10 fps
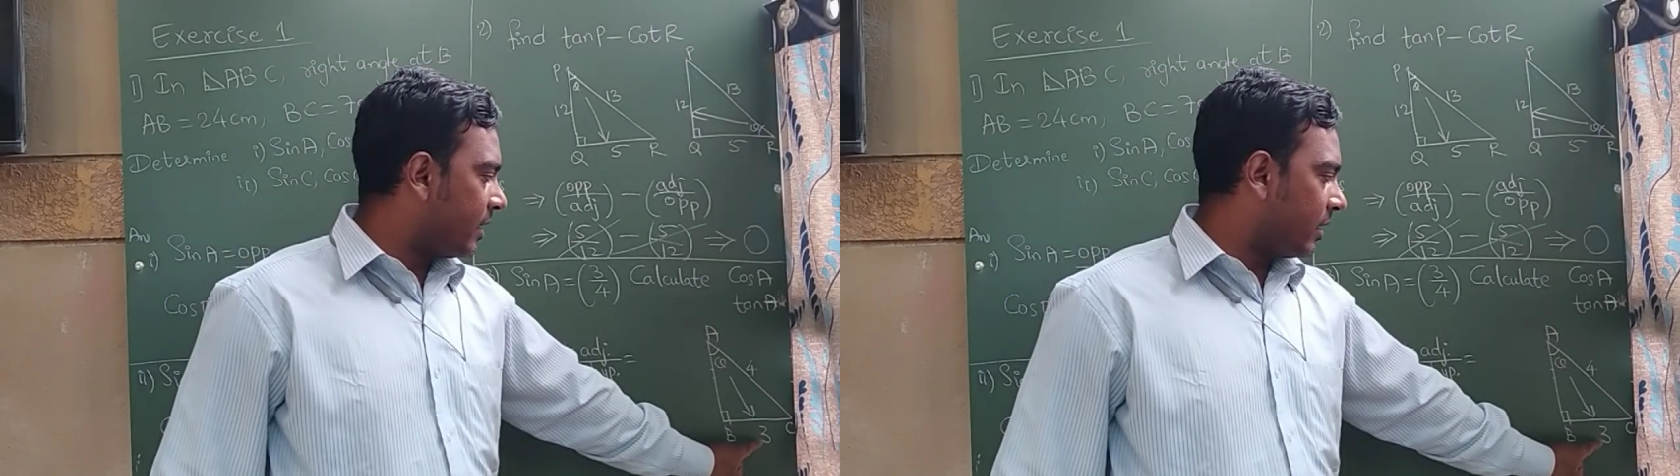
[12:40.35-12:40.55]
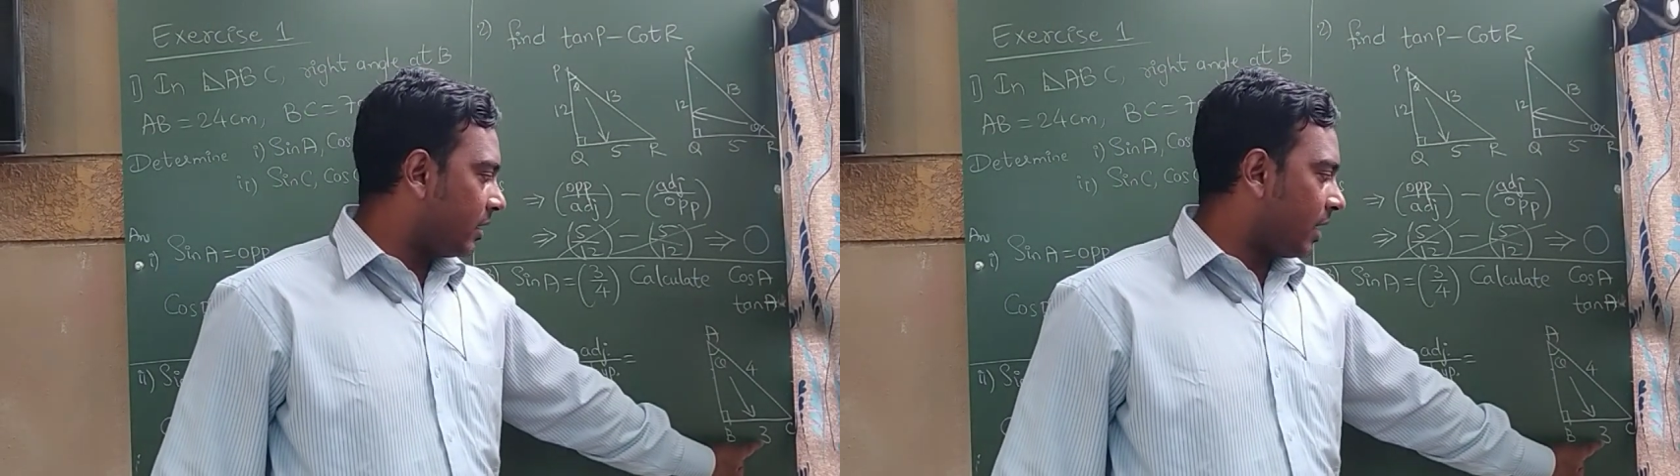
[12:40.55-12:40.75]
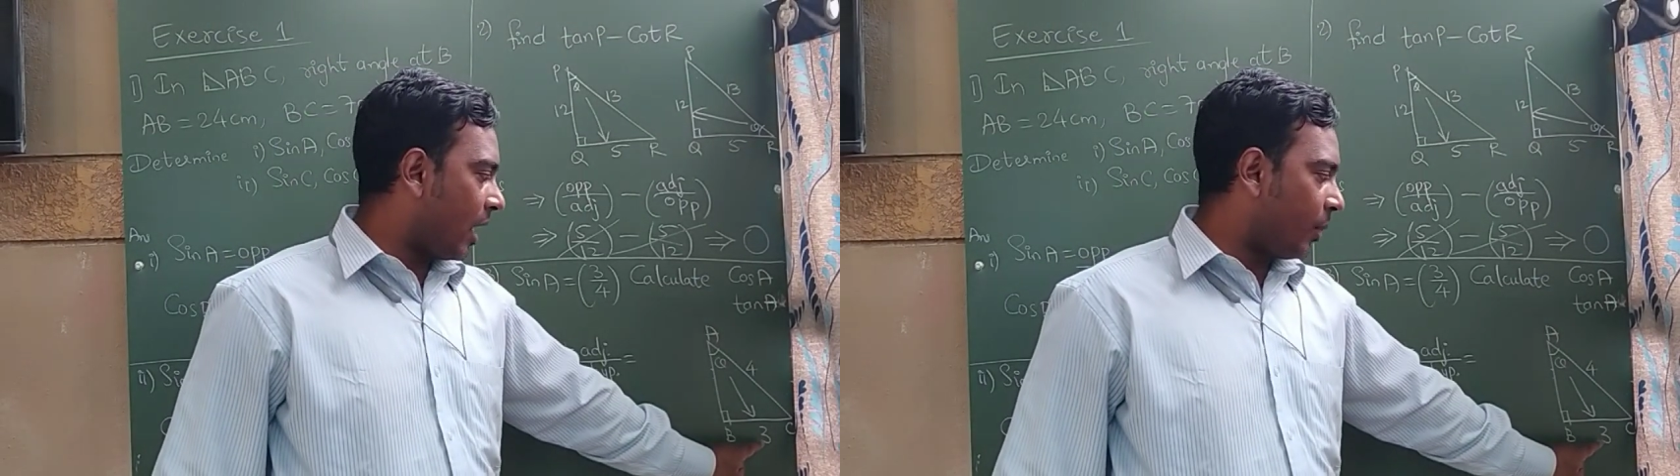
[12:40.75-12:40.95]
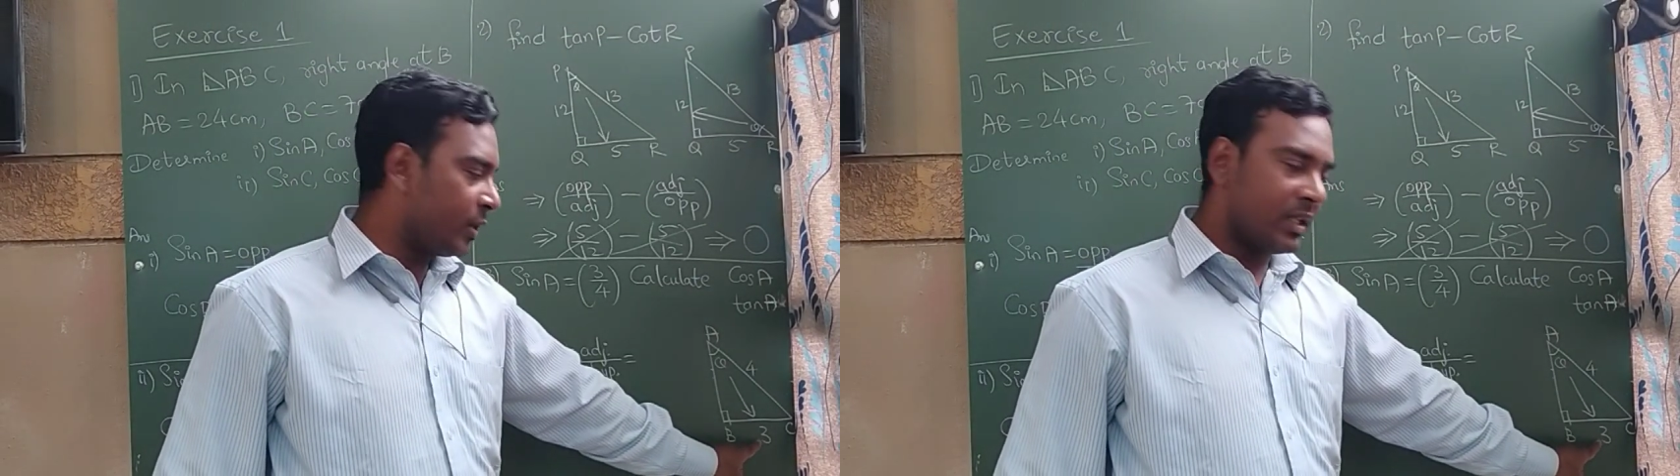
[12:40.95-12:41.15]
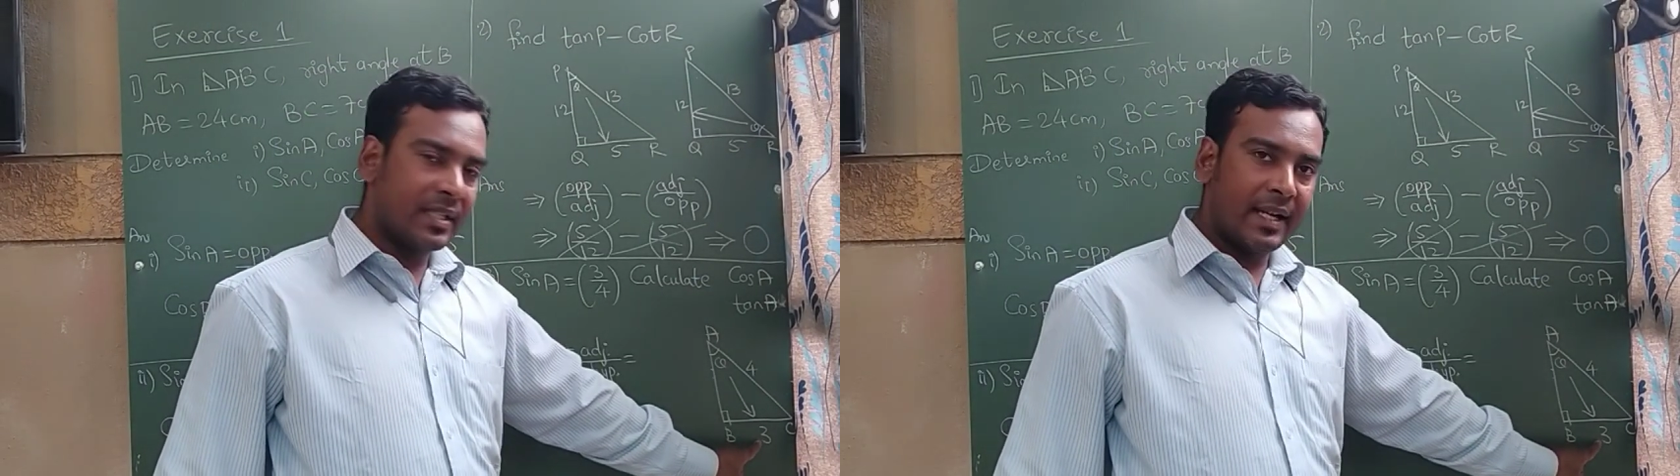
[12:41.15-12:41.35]

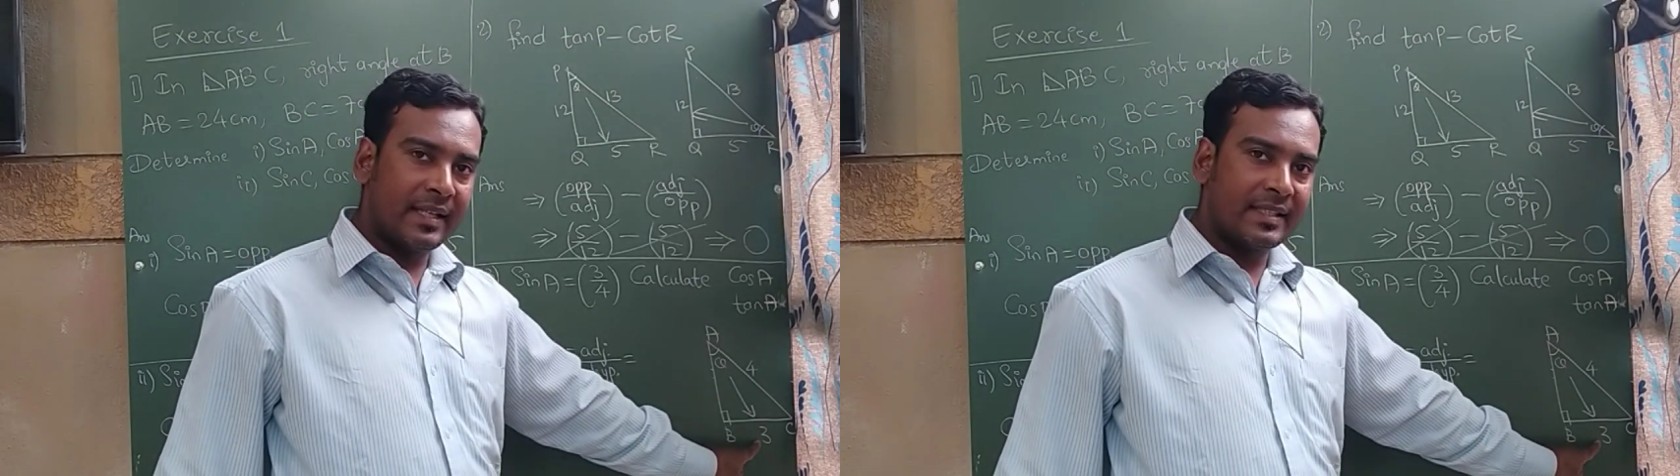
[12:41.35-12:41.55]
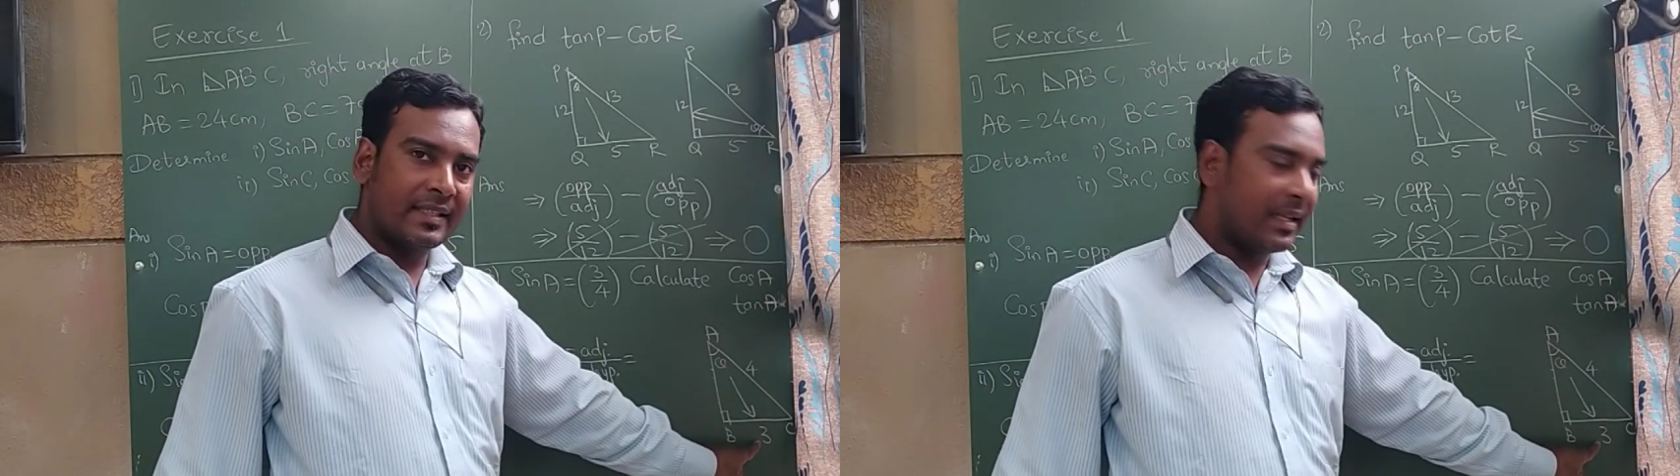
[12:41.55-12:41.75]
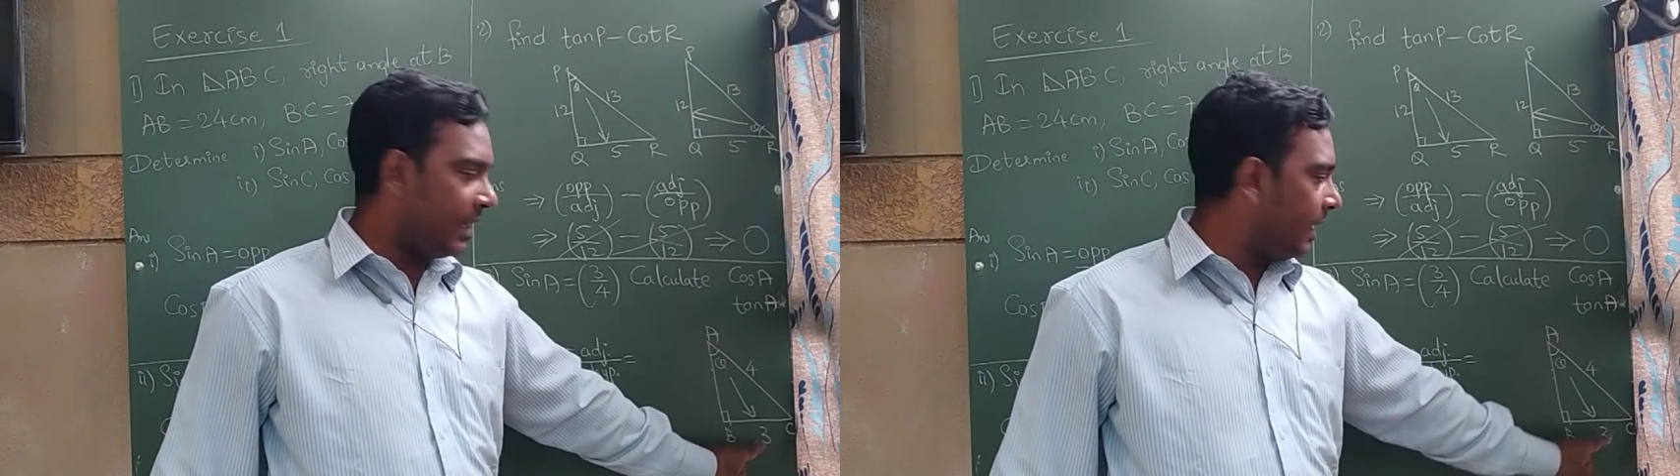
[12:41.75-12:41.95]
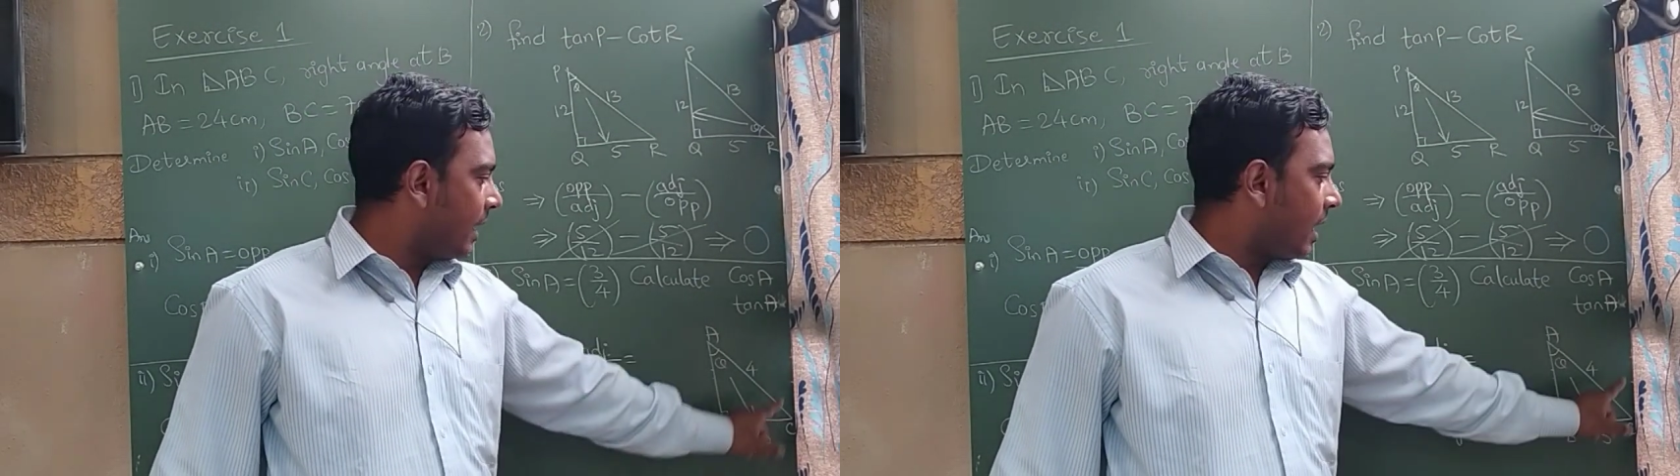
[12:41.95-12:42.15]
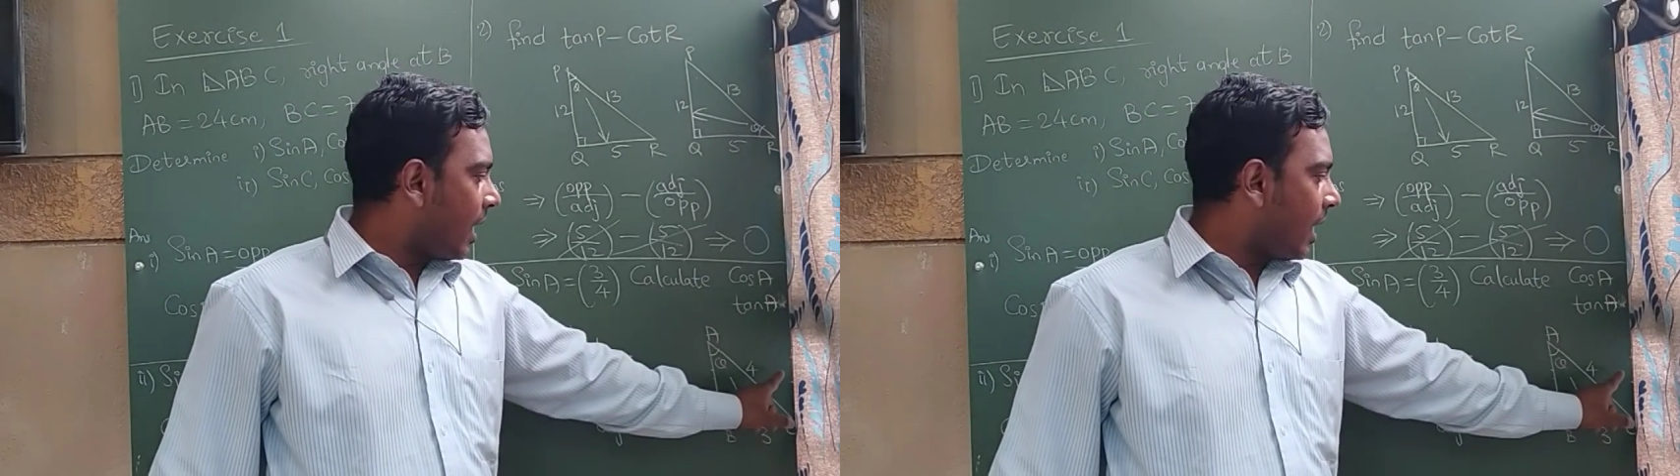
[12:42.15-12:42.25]
opposite side is 3,